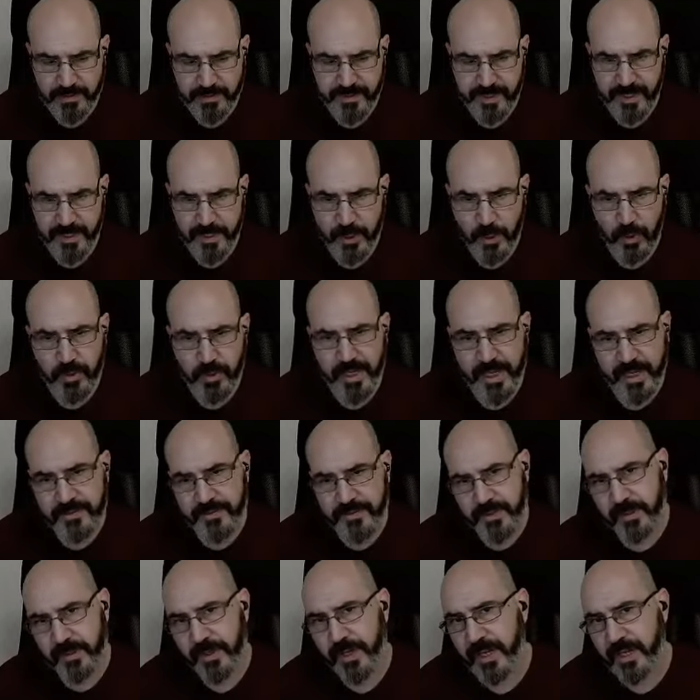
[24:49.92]
they don't
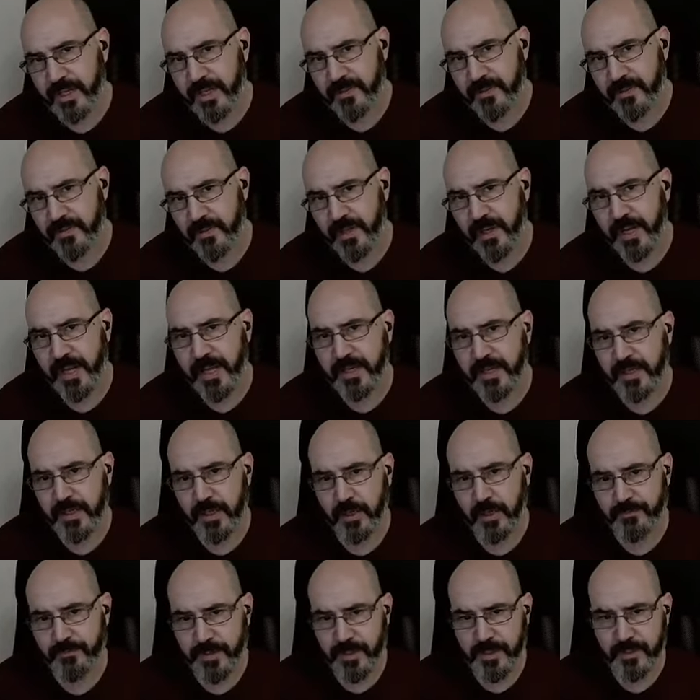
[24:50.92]
get their hands in any
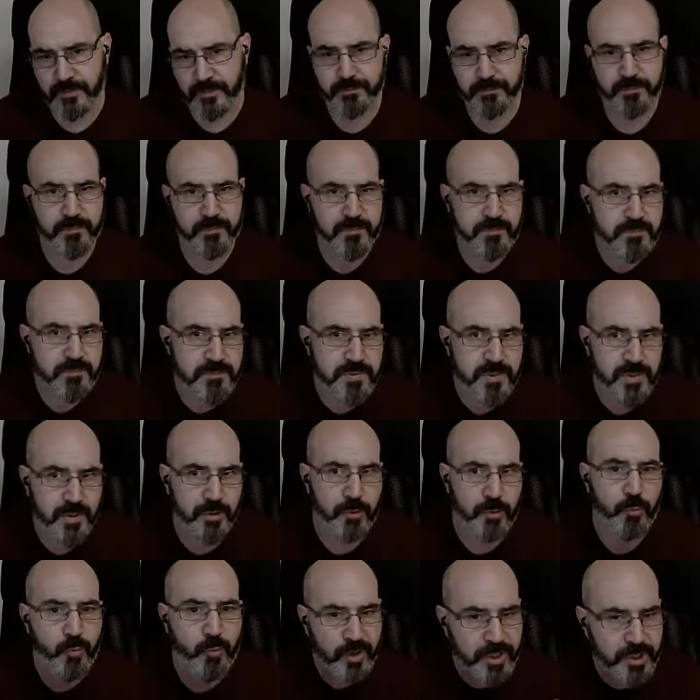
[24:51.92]
of the
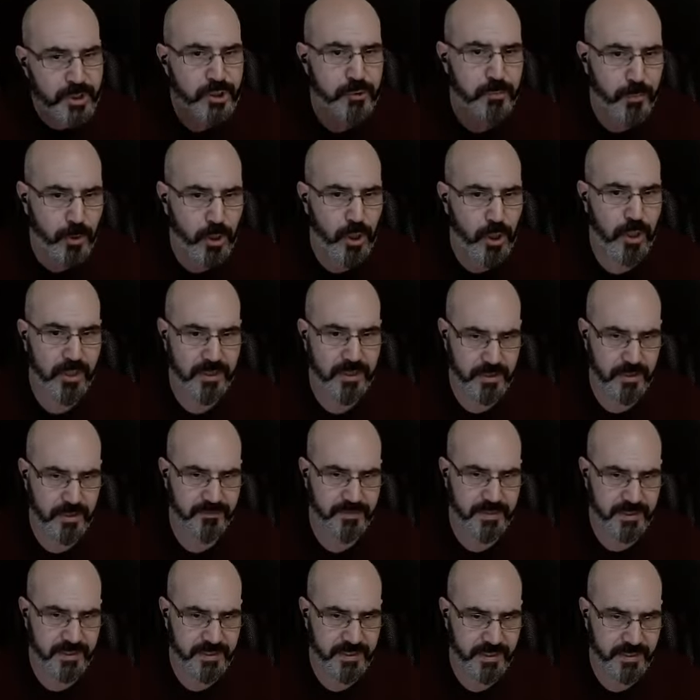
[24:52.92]
sort of rich part
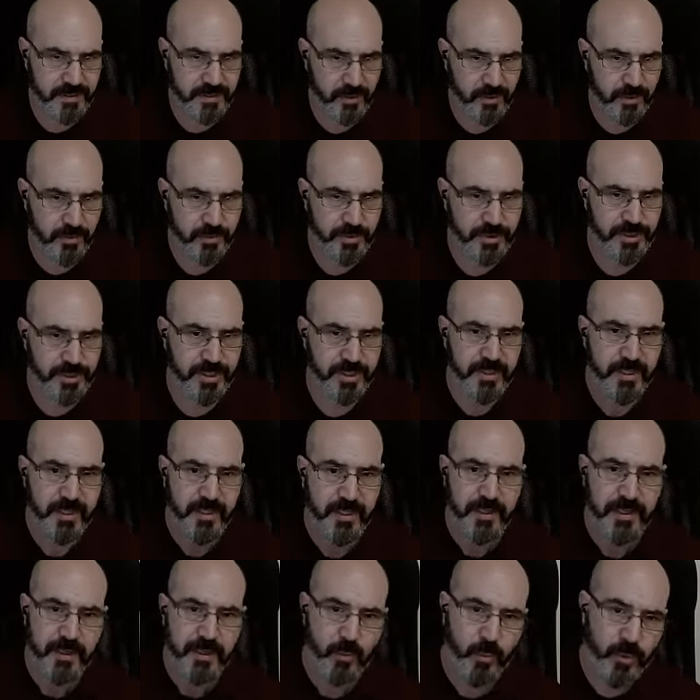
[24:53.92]
of the technology.
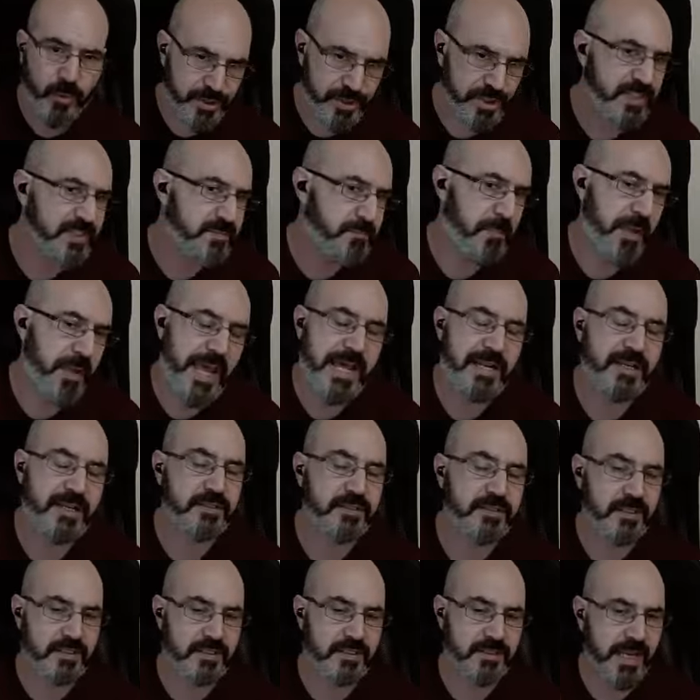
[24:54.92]
which is
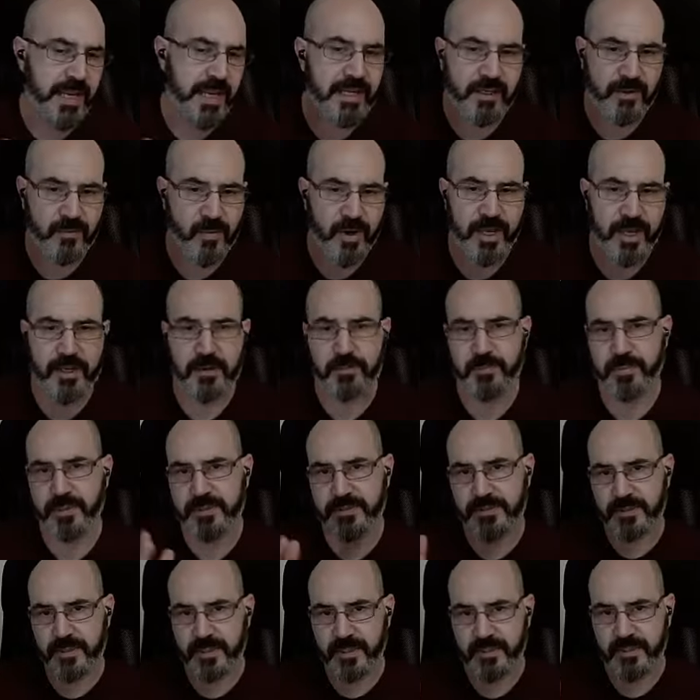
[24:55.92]
patented anyway,
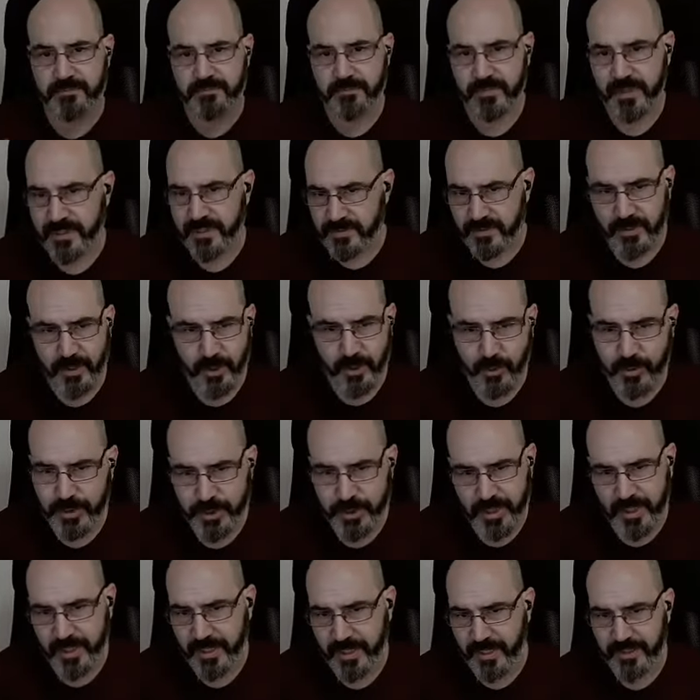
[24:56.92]
but as you know, in
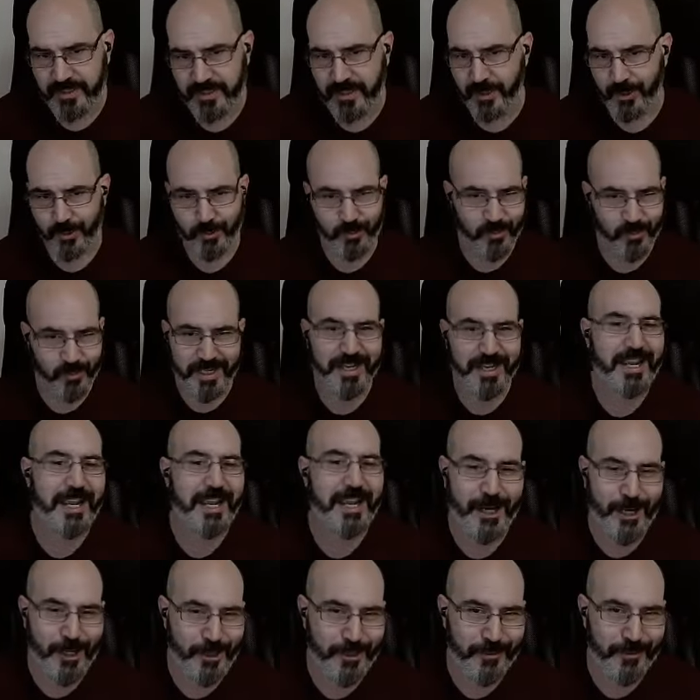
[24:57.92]
China, they don't really
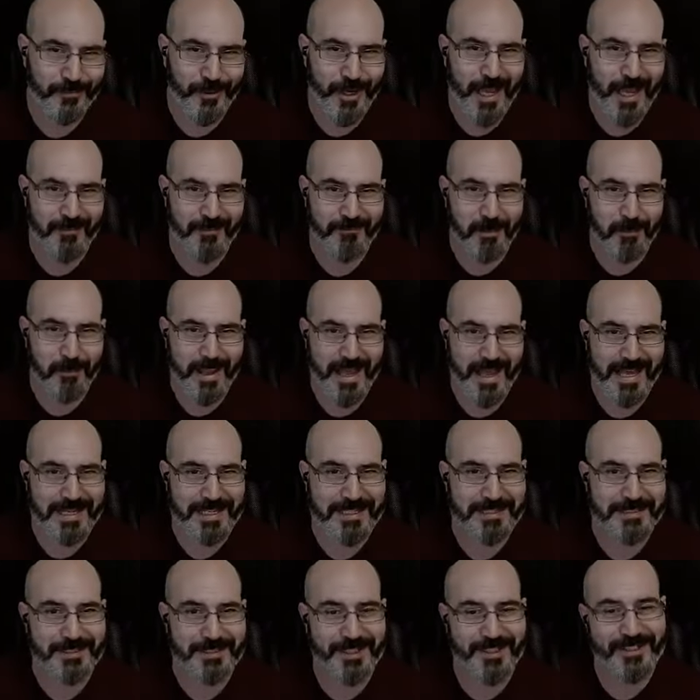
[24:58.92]
care if you have a
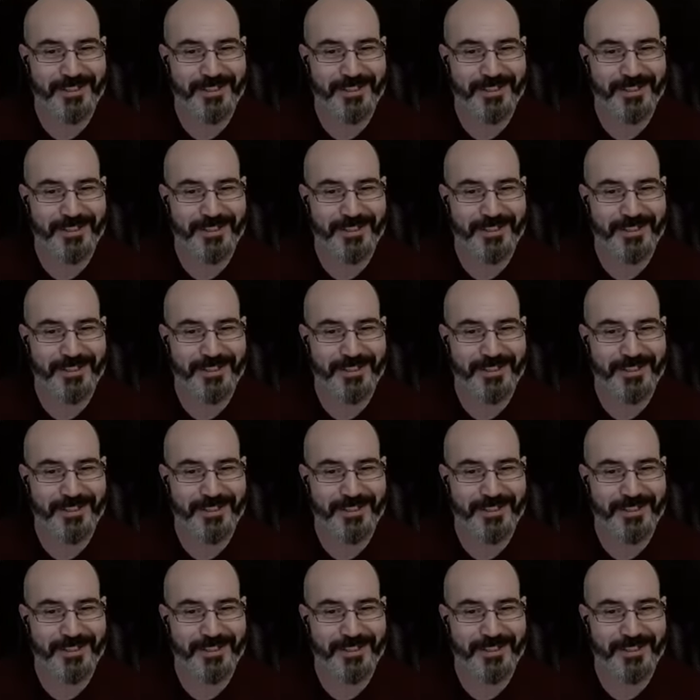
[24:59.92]
patent